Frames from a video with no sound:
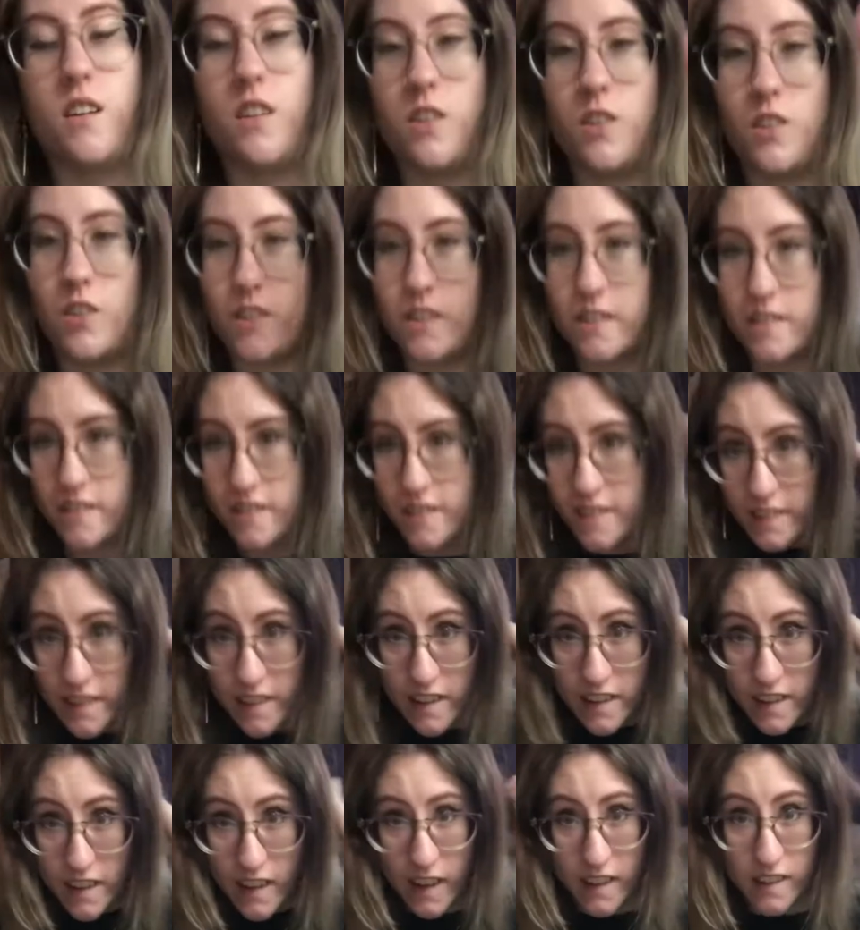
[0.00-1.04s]

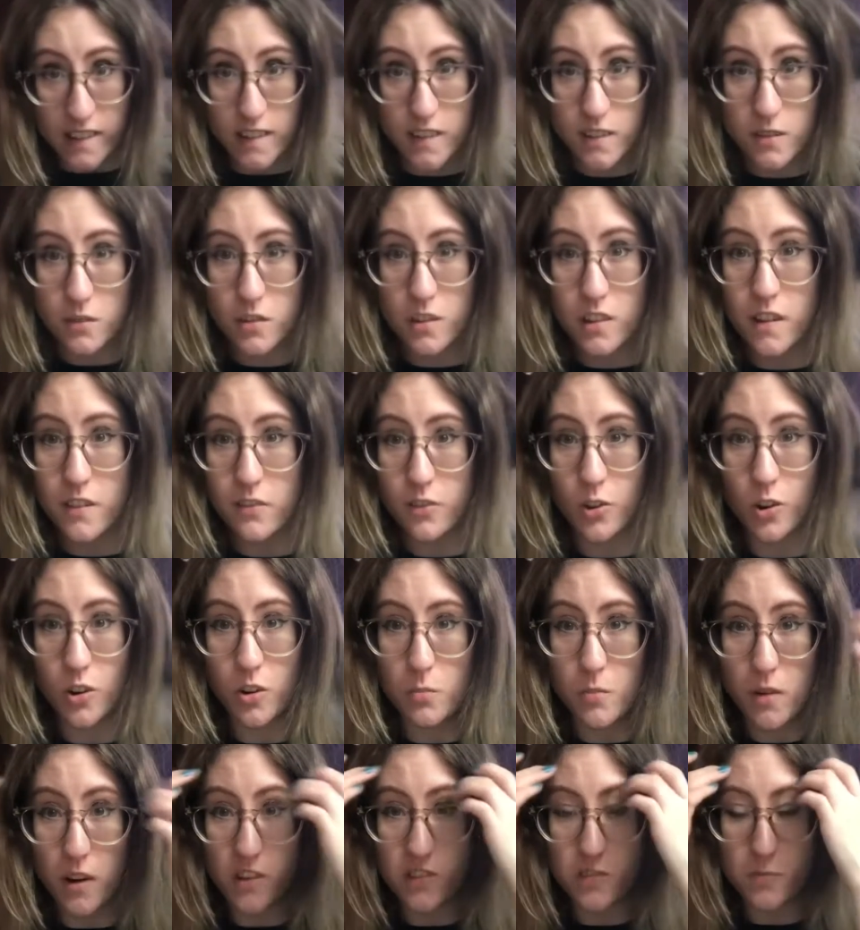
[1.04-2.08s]
honestly, I didn't really vlog
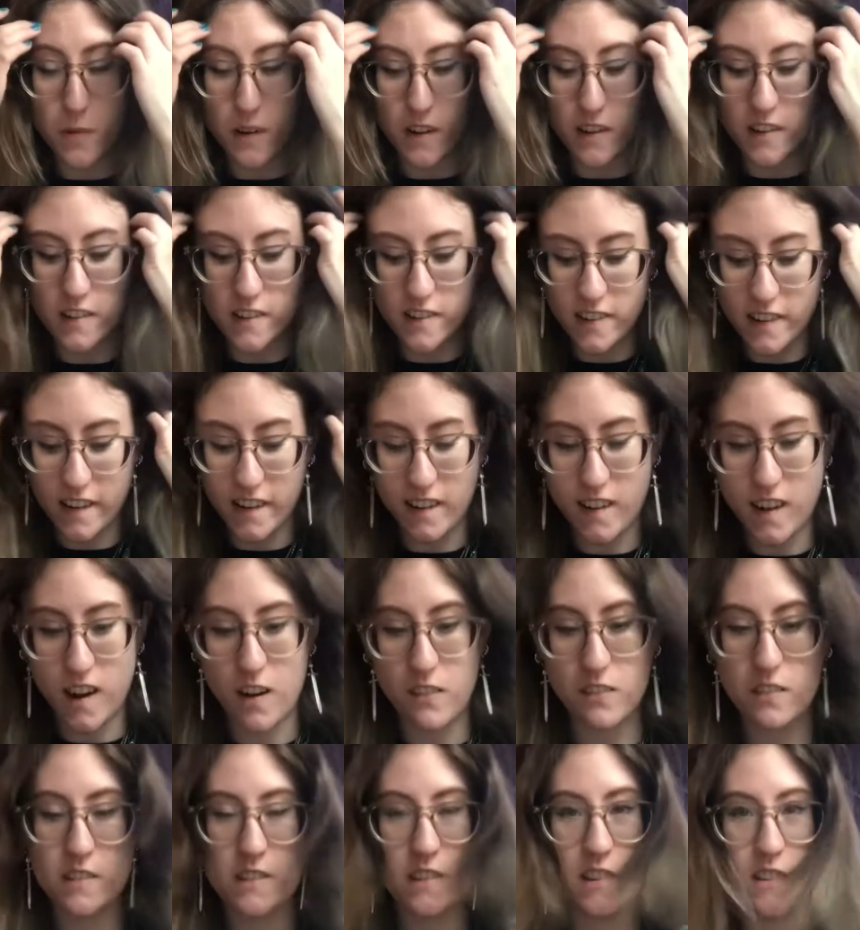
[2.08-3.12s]
much because like I
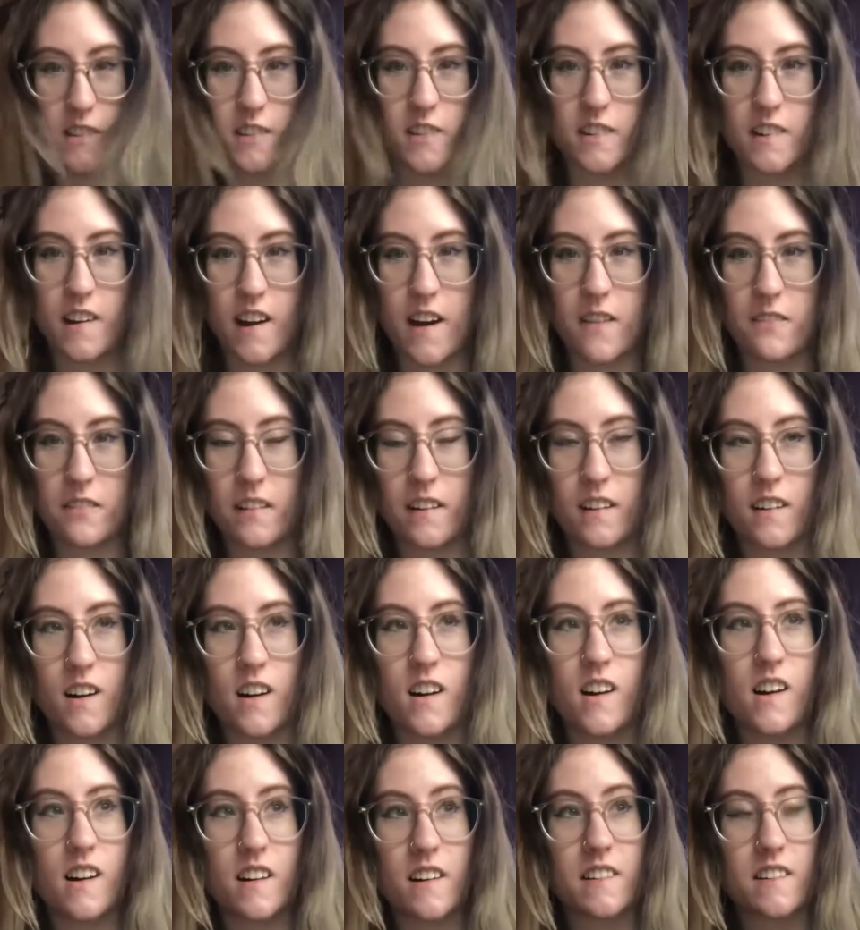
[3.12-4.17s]
was literally having a
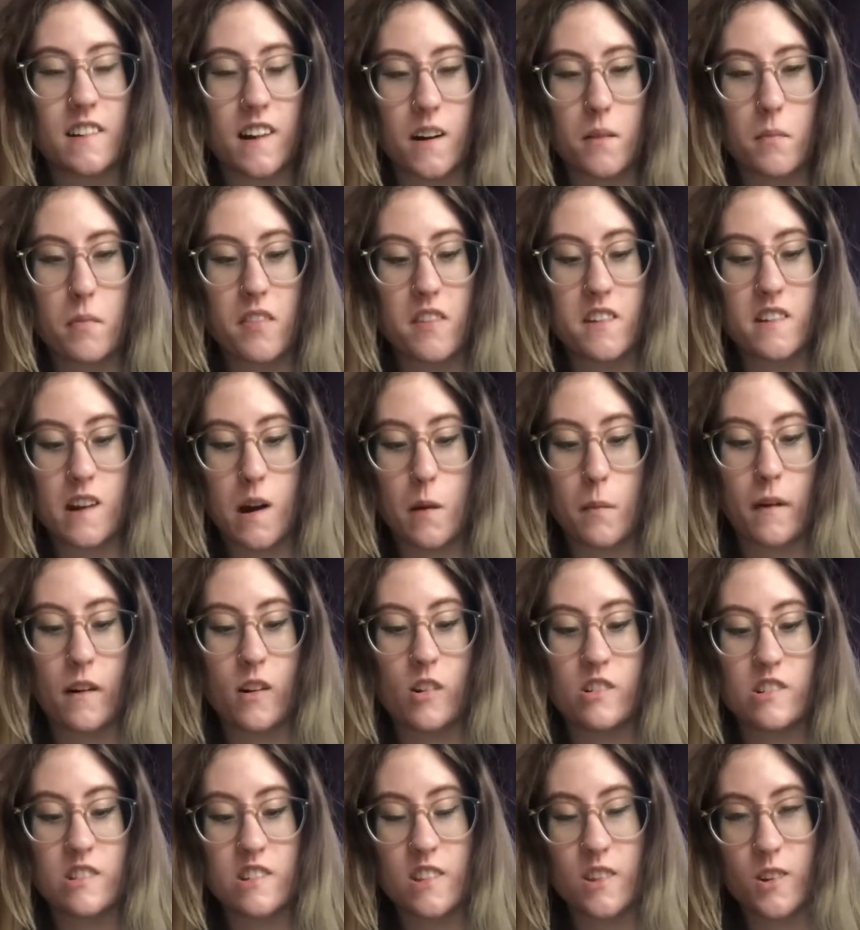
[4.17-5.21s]
heart attack by the time I
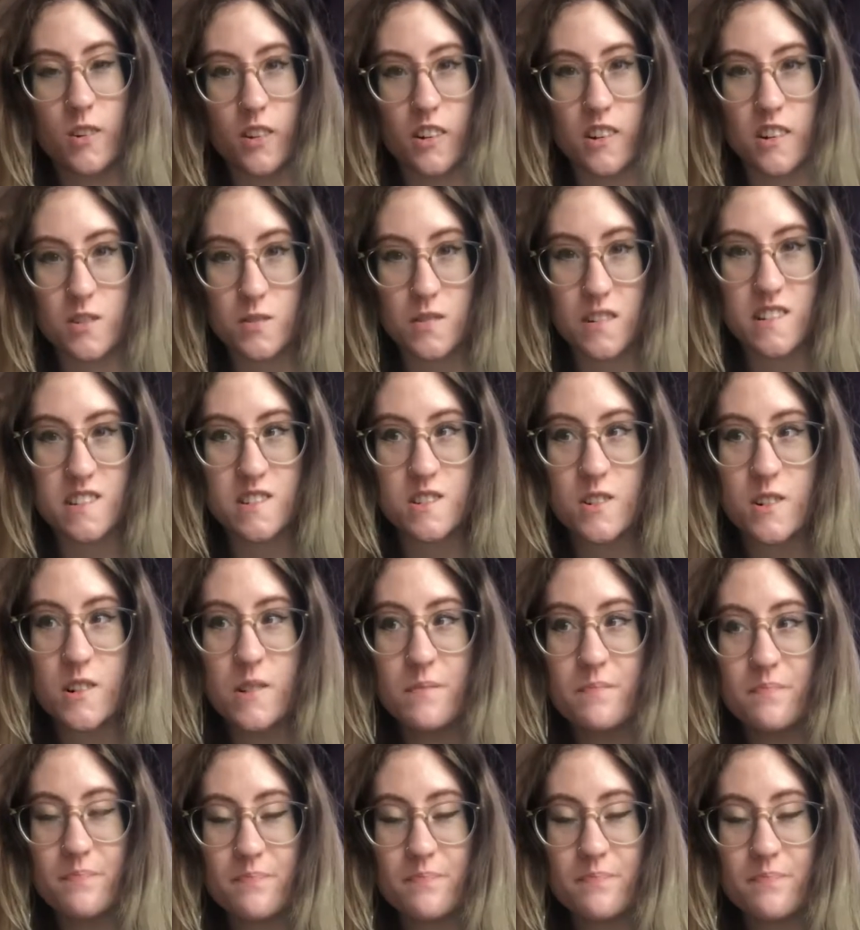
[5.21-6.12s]
got to the grocery store.